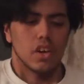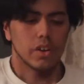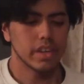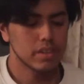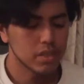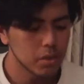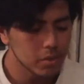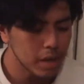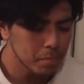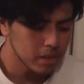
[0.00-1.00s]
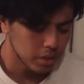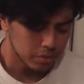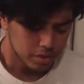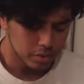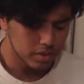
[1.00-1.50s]
Okay, so let me go
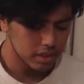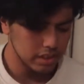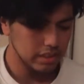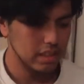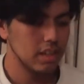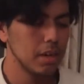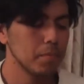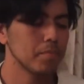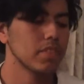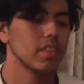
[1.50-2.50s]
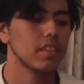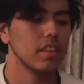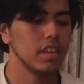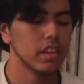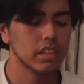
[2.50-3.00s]
through
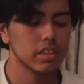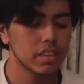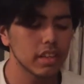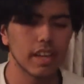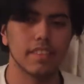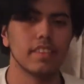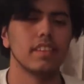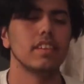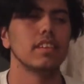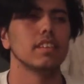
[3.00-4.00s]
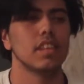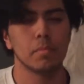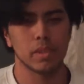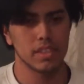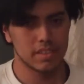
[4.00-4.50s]
the air conditioning and the
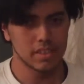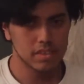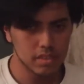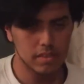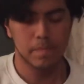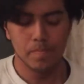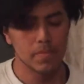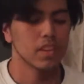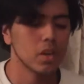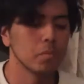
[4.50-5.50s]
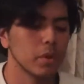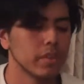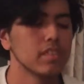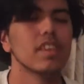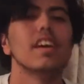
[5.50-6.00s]
temperature sensor
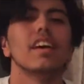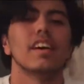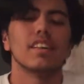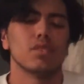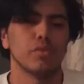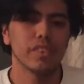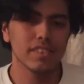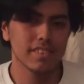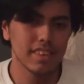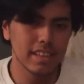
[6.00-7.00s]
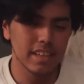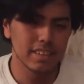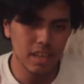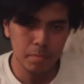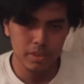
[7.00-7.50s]
components. So first,
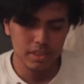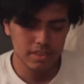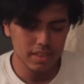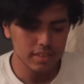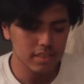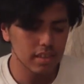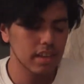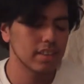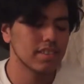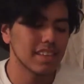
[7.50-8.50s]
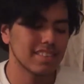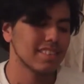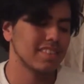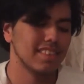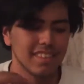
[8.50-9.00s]
the temperature sensor
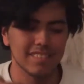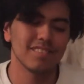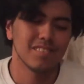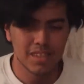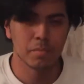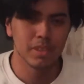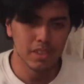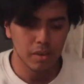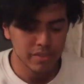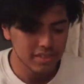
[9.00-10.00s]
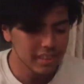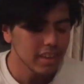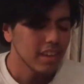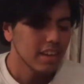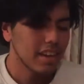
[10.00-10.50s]
senses the temperature,
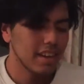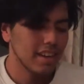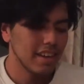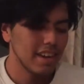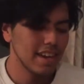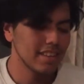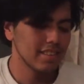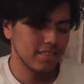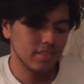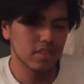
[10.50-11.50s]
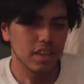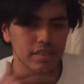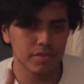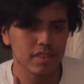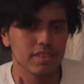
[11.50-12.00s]
obviously, and
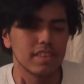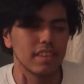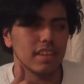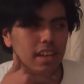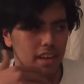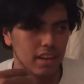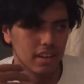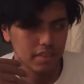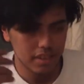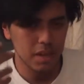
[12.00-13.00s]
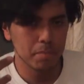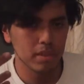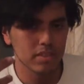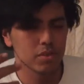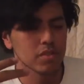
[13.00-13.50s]
transfers the
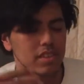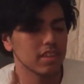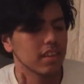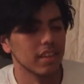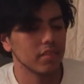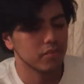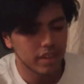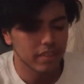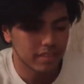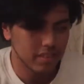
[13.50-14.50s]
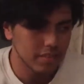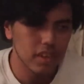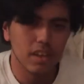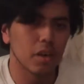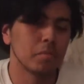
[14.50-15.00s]
input using a very
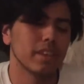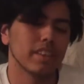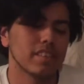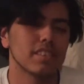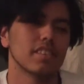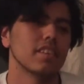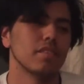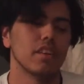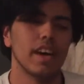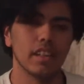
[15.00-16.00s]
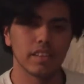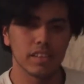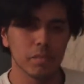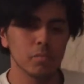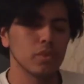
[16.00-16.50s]
complex
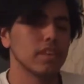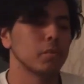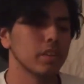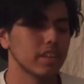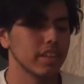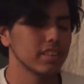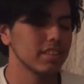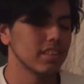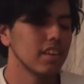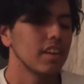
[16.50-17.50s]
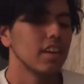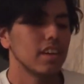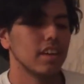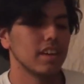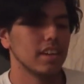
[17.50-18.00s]
algorithm that we created
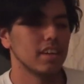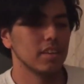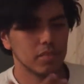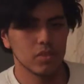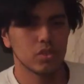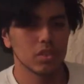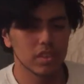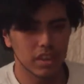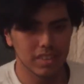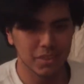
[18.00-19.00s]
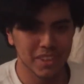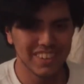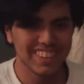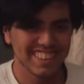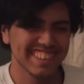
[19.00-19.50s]
to the
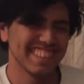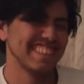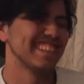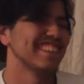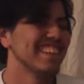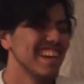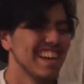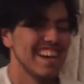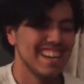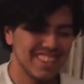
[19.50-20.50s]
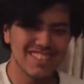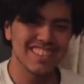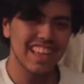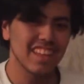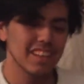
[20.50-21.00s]
Arduino. And
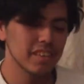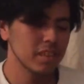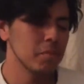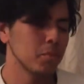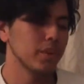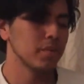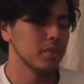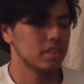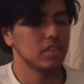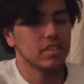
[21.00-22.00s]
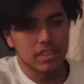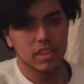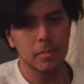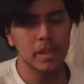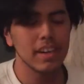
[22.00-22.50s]
using that algorithm, we should
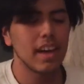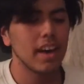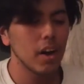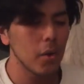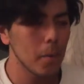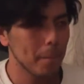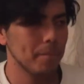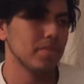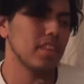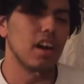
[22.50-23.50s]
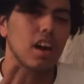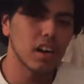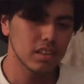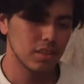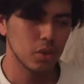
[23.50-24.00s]
determine how
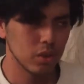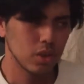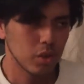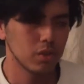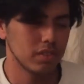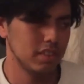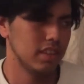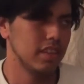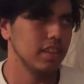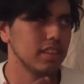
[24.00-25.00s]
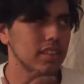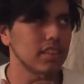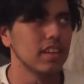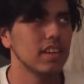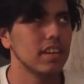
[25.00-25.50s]
hot or cold
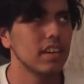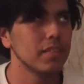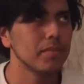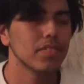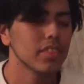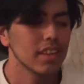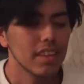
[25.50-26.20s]
the